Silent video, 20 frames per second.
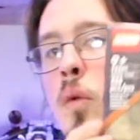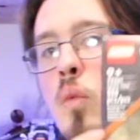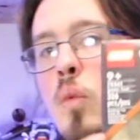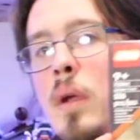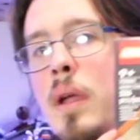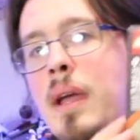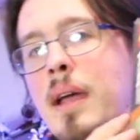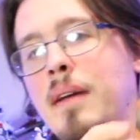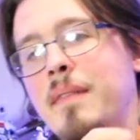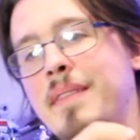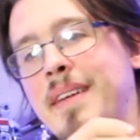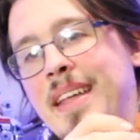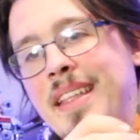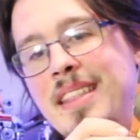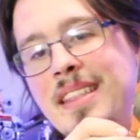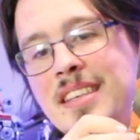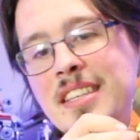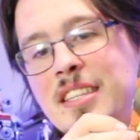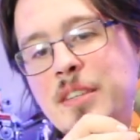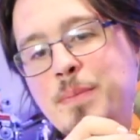we have
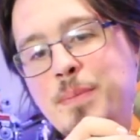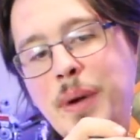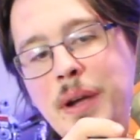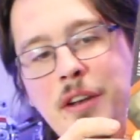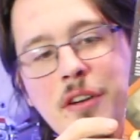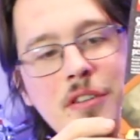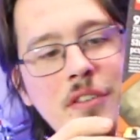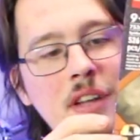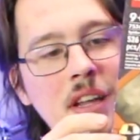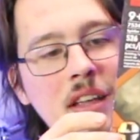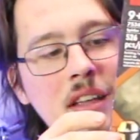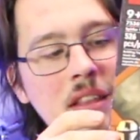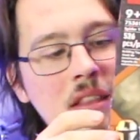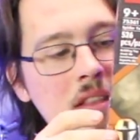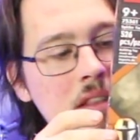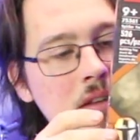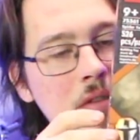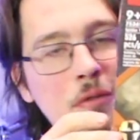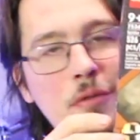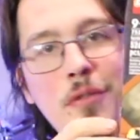the spider tank
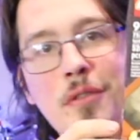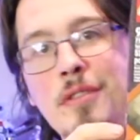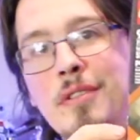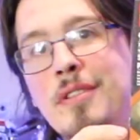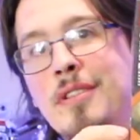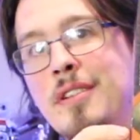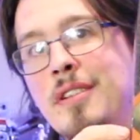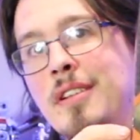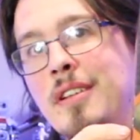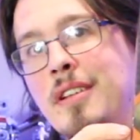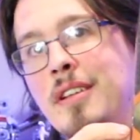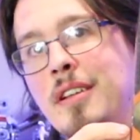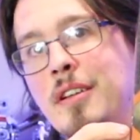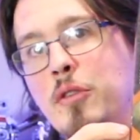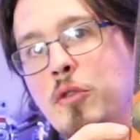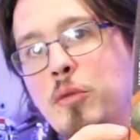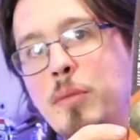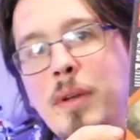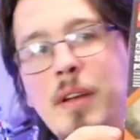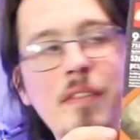that
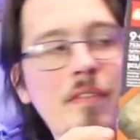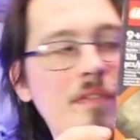will be a